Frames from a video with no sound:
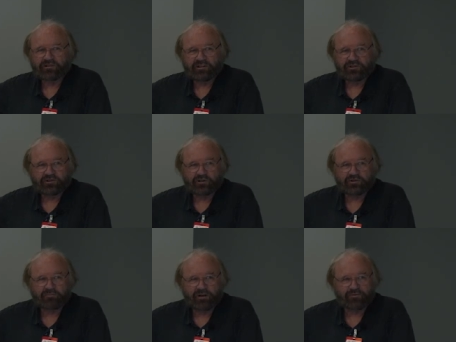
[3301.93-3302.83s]
little
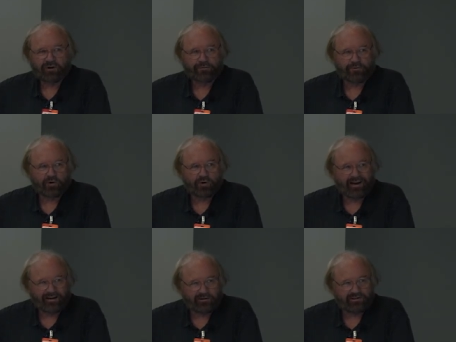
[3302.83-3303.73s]
children make very few
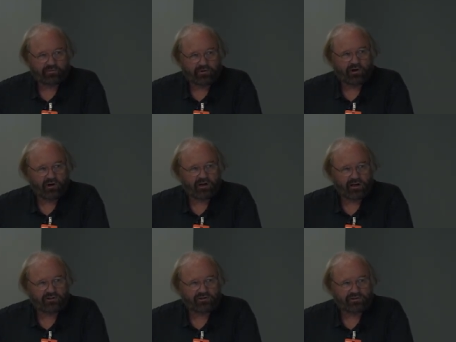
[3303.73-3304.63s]
errors with
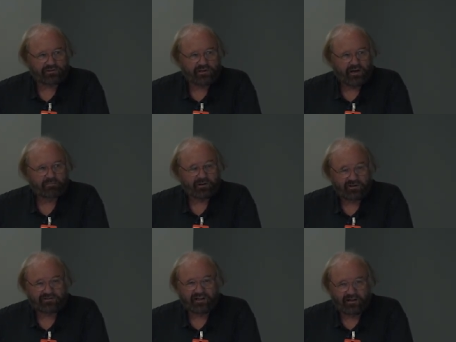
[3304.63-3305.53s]
collocations
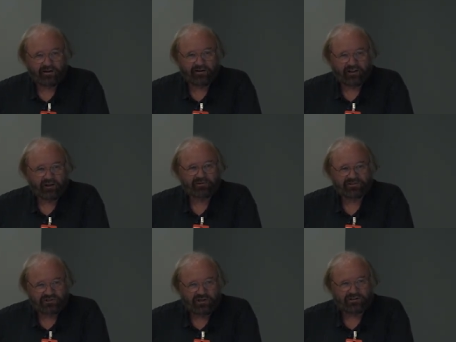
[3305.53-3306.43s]
because they're learning them
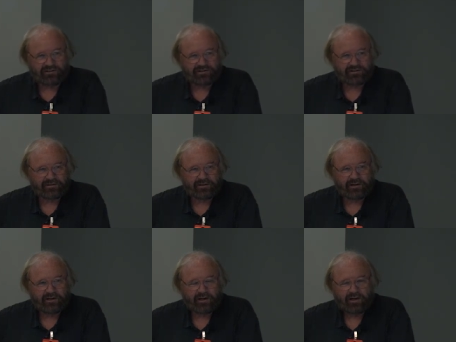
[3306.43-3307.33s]
as chunks.
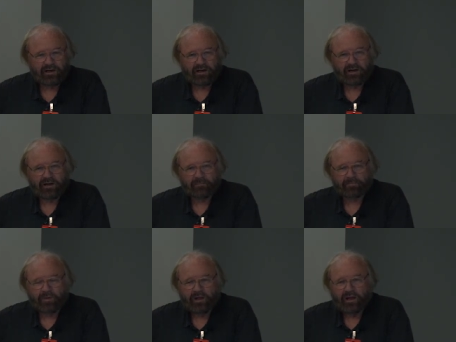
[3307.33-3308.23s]

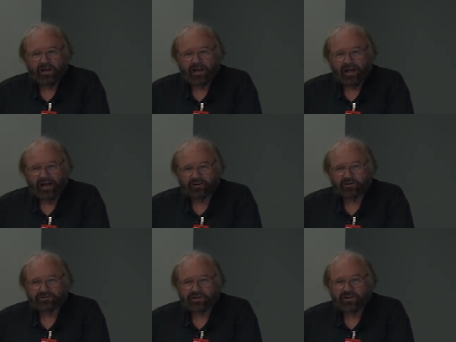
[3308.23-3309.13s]
Um,
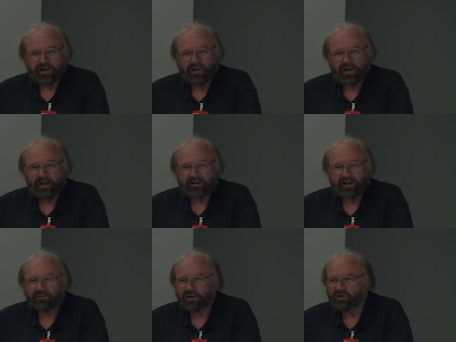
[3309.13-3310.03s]
adults, on the other hand,
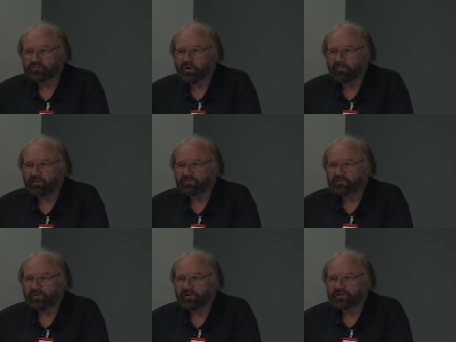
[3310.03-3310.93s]
have huge problems
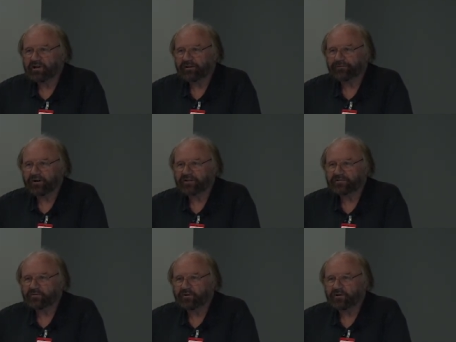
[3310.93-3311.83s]
with things like
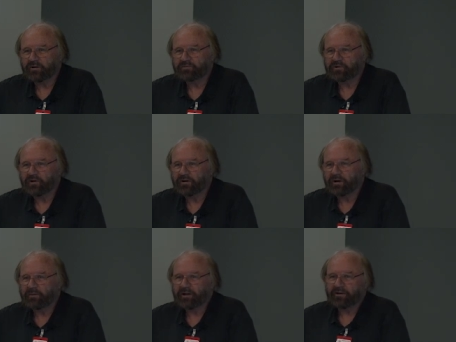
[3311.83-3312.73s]
phrasal verbs. You know,
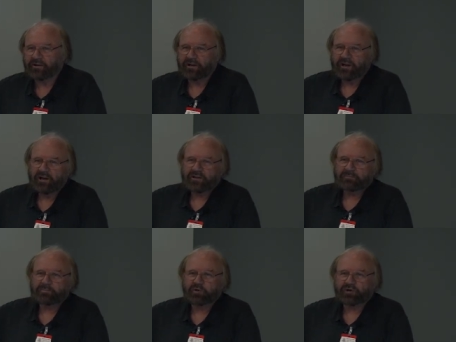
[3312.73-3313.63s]
am I going to
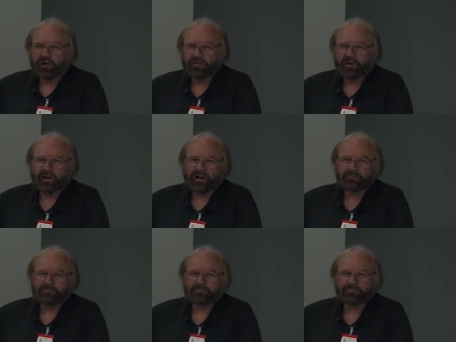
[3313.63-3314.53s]
put on the
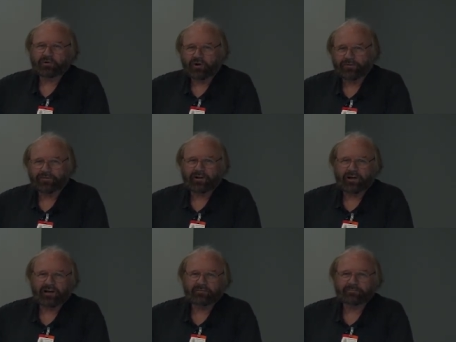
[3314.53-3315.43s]
light, put off the
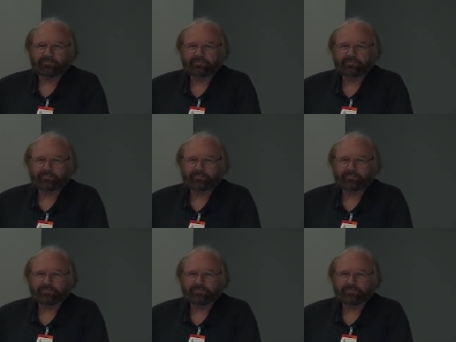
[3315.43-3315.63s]
light,